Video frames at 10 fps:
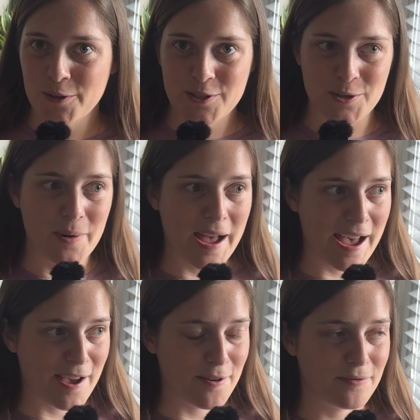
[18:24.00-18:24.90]
to
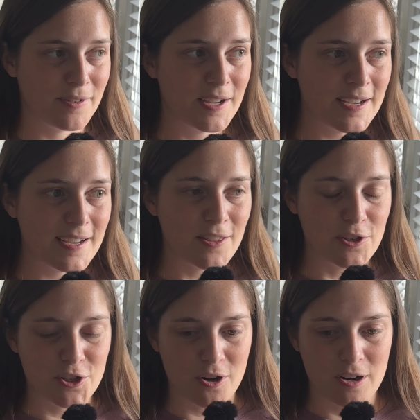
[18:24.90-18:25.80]
have the
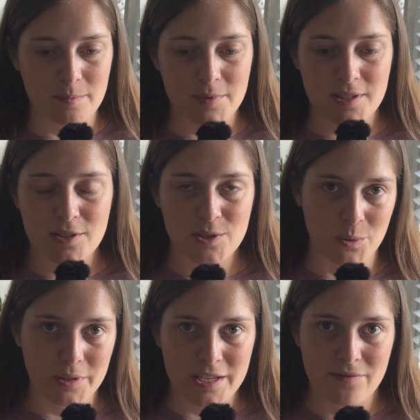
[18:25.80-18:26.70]
charms
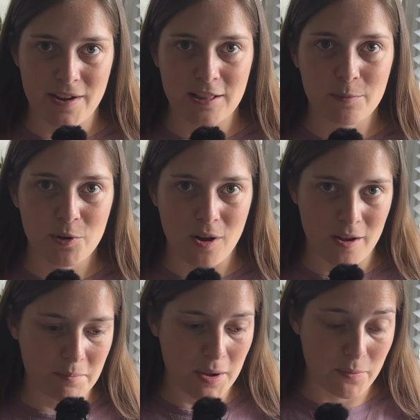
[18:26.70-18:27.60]
solely available
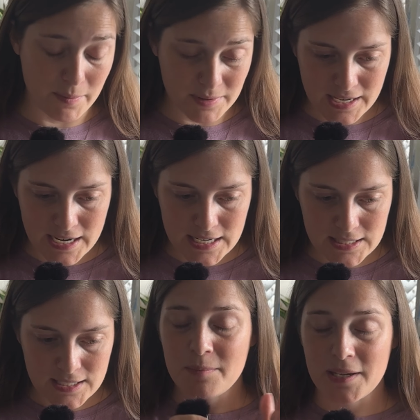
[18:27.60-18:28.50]
on my
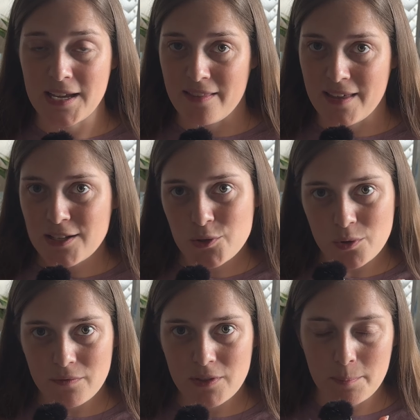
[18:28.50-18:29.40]
website. But yeah, that's sort of the